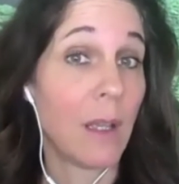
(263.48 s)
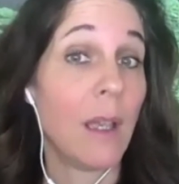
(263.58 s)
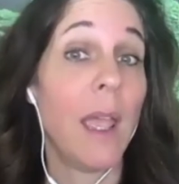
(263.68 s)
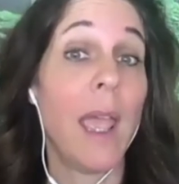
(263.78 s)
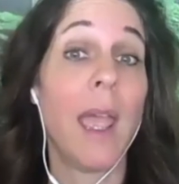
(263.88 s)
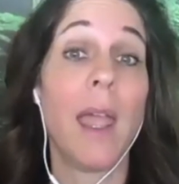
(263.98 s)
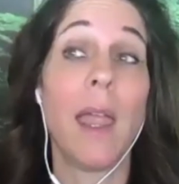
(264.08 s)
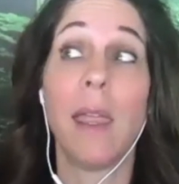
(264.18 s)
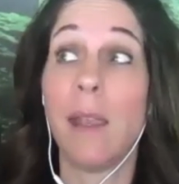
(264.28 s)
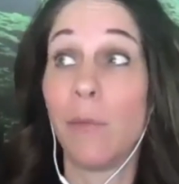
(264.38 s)

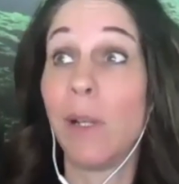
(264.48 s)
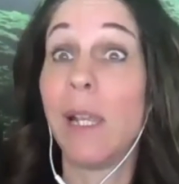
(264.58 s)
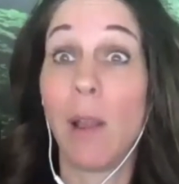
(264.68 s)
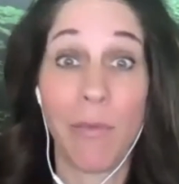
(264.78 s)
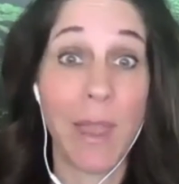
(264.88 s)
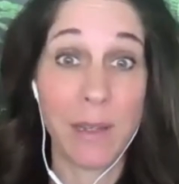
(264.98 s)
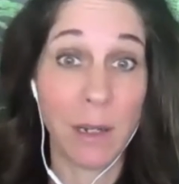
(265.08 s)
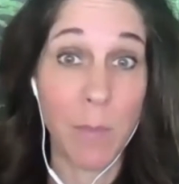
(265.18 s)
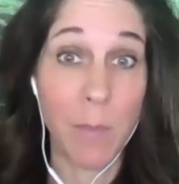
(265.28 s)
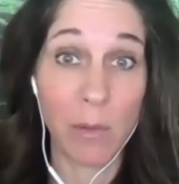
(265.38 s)
in a really
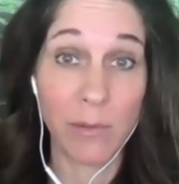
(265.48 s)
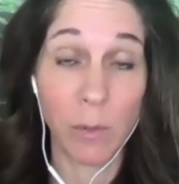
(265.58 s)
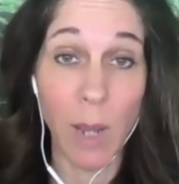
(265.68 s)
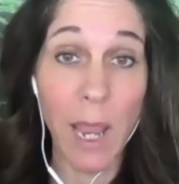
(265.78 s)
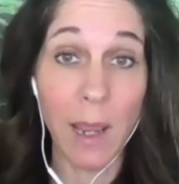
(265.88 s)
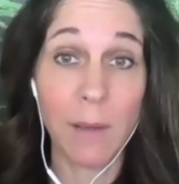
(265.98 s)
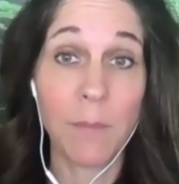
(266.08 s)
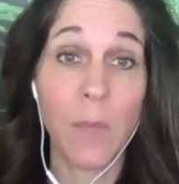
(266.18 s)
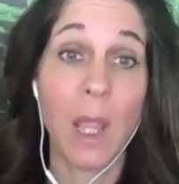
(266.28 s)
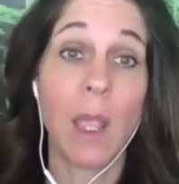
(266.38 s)
authentic, powerful way.
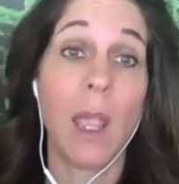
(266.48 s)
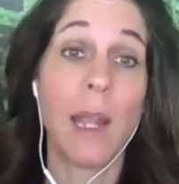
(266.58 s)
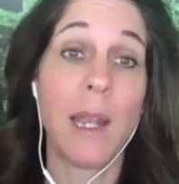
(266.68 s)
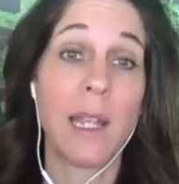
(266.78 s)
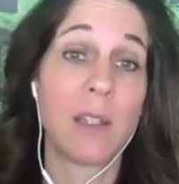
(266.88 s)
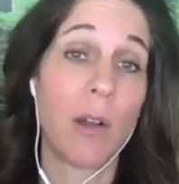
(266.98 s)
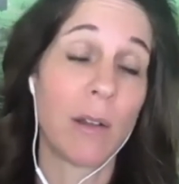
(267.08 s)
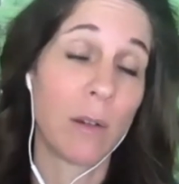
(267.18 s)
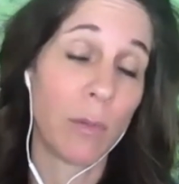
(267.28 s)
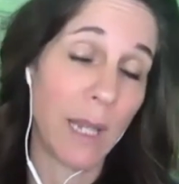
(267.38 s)
And I
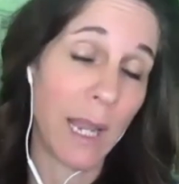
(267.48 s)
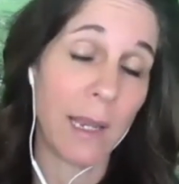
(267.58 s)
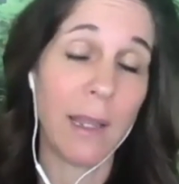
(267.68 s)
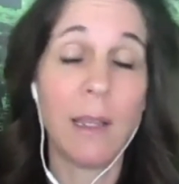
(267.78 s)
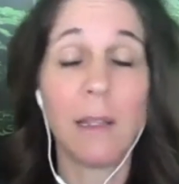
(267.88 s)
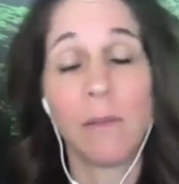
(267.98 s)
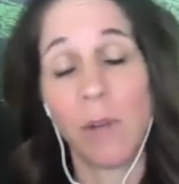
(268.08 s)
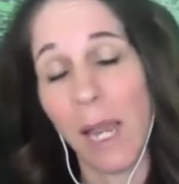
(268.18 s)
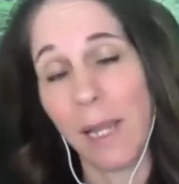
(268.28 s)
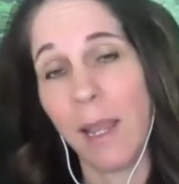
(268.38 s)
started creating and
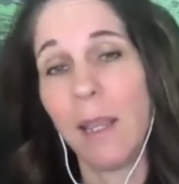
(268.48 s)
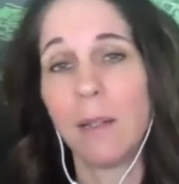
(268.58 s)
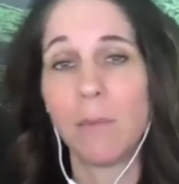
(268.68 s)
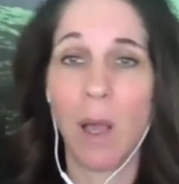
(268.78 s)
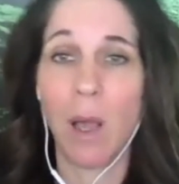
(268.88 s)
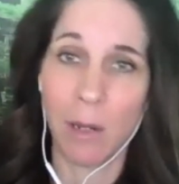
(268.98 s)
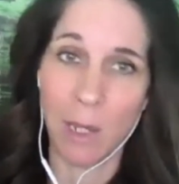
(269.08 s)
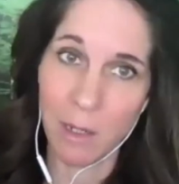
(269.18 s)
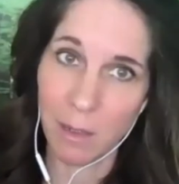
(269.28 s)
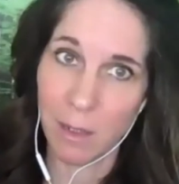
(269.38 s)
writing and
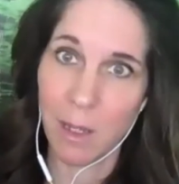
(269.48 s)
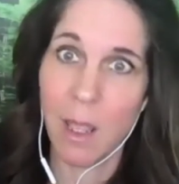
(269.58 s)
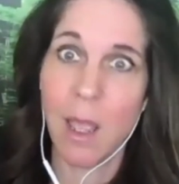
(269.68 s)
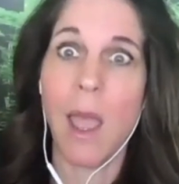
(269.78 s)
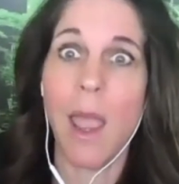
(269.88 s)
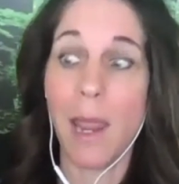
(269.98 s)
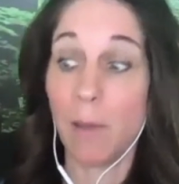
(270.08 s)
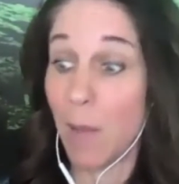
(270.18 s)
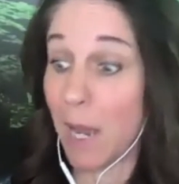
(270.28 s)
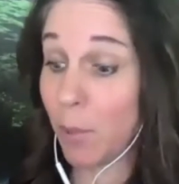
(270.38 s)
blogging. And
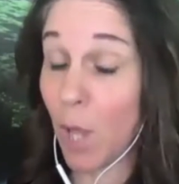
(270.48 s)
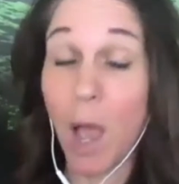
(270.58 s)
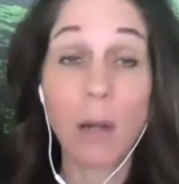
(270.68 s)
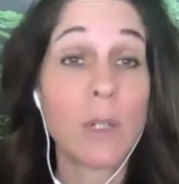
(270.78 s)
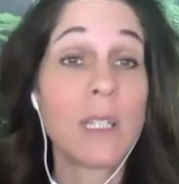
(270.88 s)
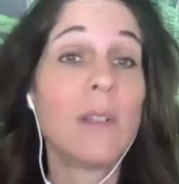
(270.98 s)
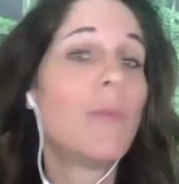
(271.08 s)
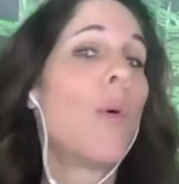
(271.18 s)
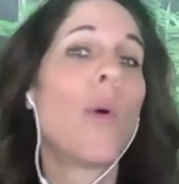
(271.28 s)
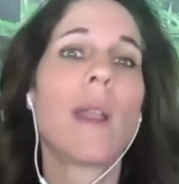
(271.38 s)
my blog was
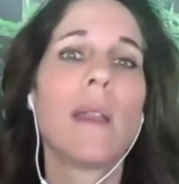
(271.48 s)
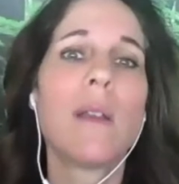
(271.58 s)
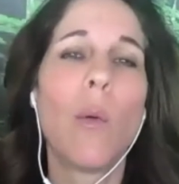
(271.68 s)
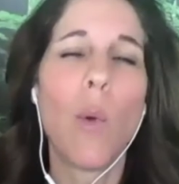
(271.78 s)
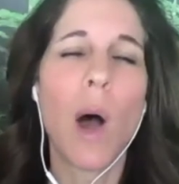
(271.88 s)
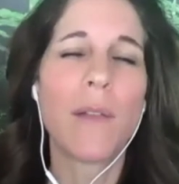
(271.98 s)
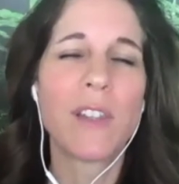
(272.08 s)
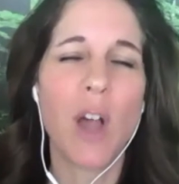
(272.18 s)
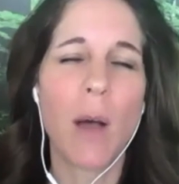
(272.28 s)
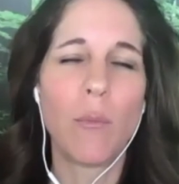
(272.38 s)
awarded one of the
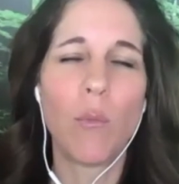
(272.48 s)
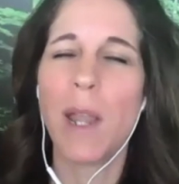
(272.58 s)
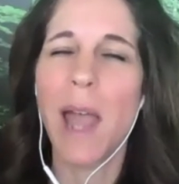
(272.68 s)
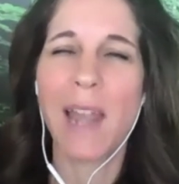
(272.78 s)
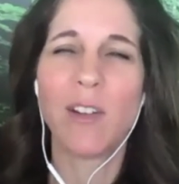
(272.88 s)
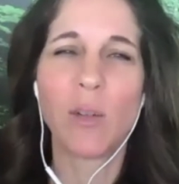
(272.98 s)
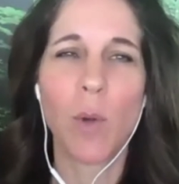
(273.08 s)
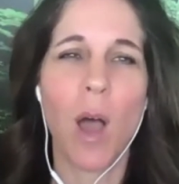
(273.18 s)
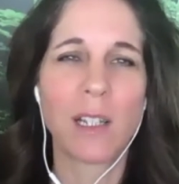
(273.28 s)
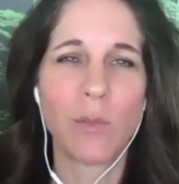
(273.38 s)
top 100
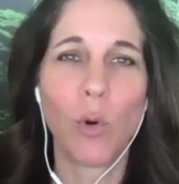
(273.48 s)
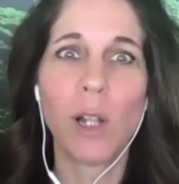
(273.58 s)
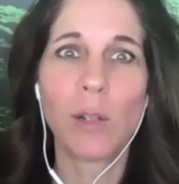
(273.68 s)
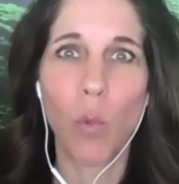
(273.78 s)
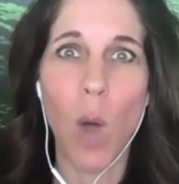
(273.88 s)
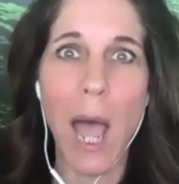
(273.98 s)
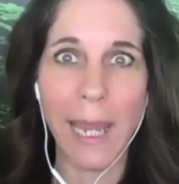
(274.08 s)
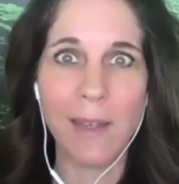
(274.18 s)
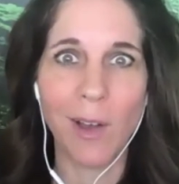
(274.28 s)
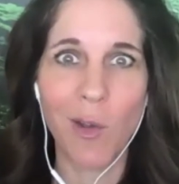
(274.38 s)
blogs
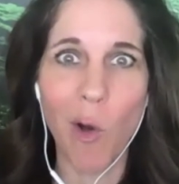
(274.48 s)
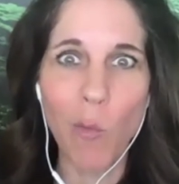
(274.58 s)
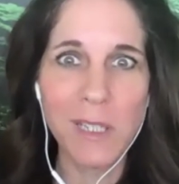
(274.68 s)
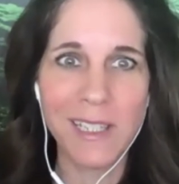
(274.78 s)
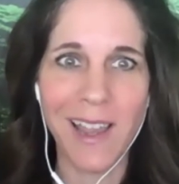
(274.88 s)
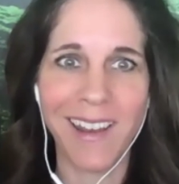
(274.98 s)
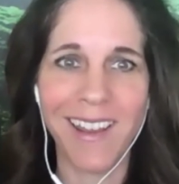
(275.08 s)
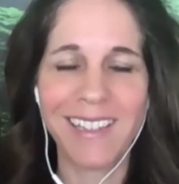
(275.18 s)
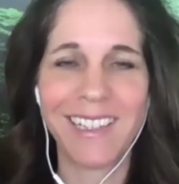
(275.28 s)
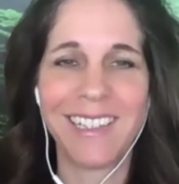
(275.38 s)
worldwide on
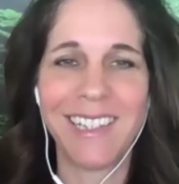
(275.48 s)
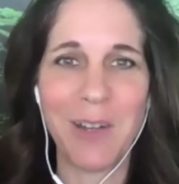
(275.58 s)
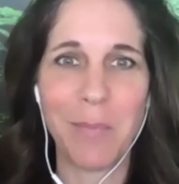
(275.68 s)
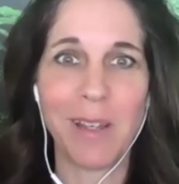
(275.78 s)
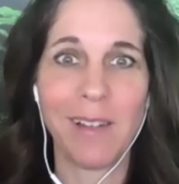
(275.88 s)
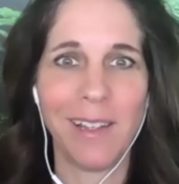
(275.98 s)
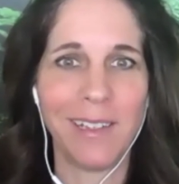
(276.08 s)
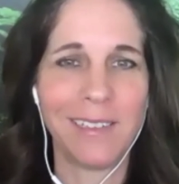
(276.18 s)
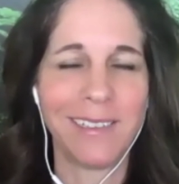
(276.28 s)
homesteading and sustainability.